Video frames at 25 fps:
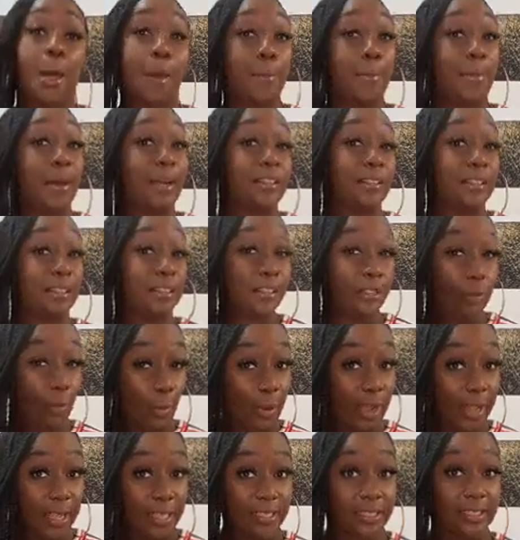but the
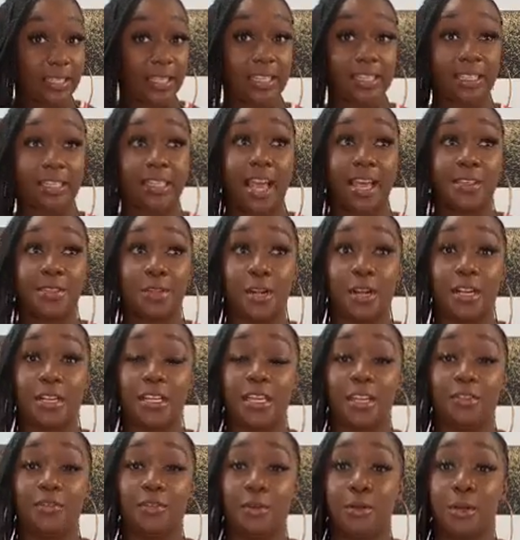twist is that they're going to
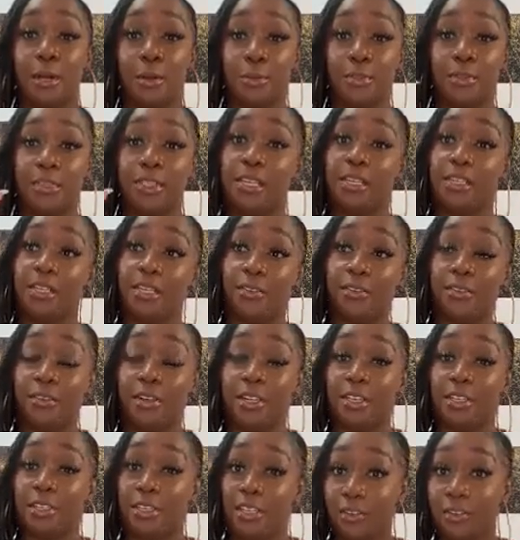give you numbers in
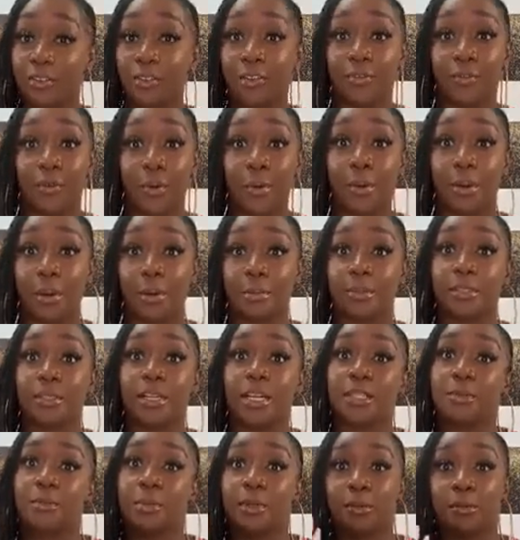different forms, so
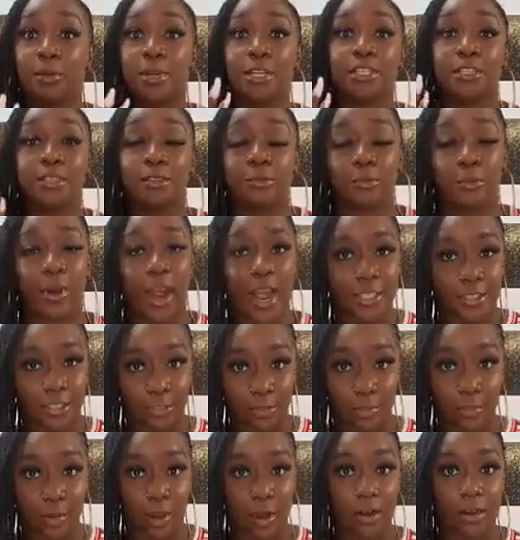that's where the
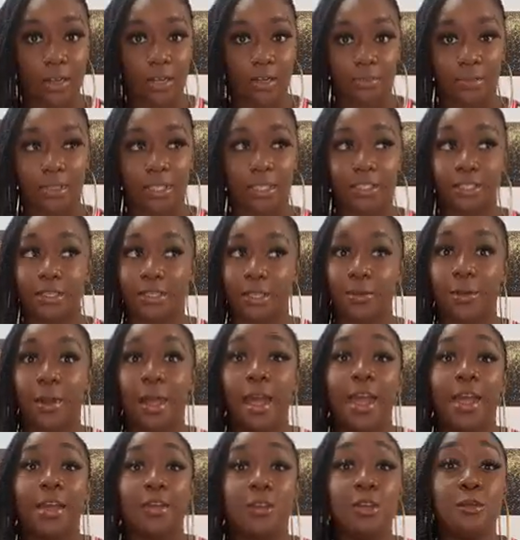rational part comes in. So
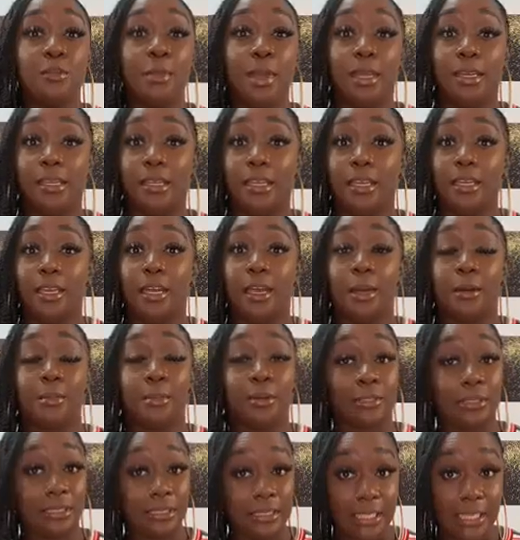you may get
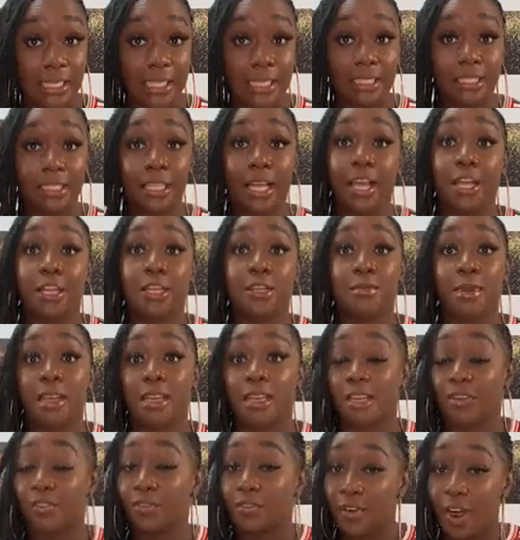percents, you may
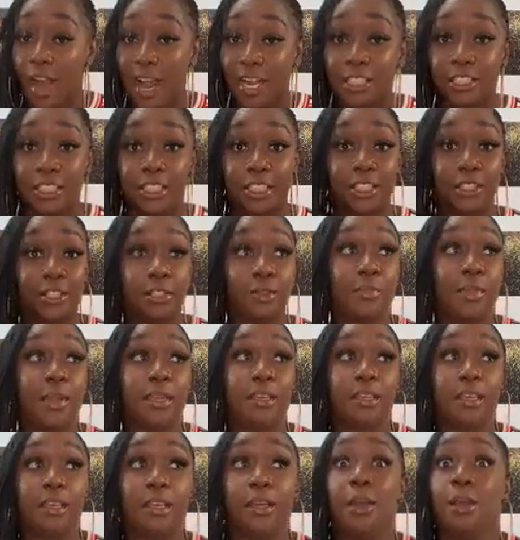get fractions, you may
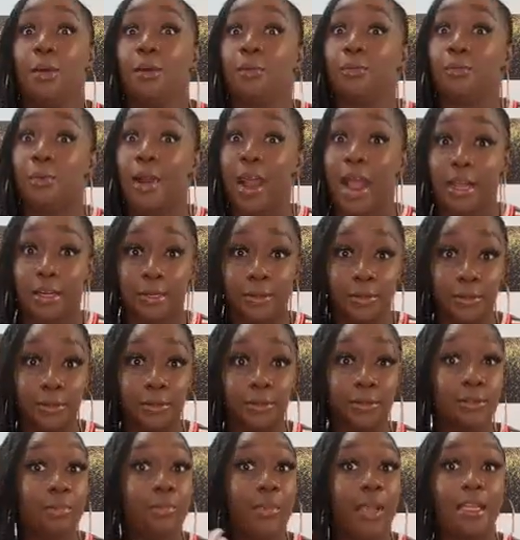get
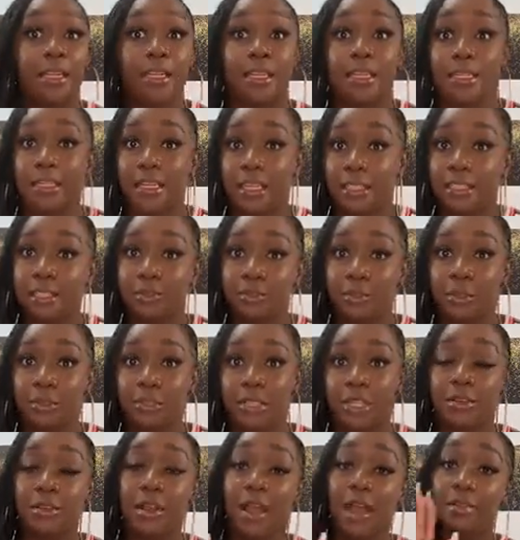radicals, you may get decimals,
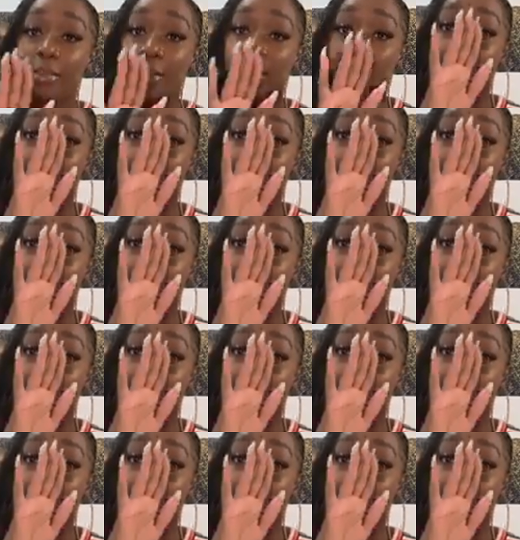and you have to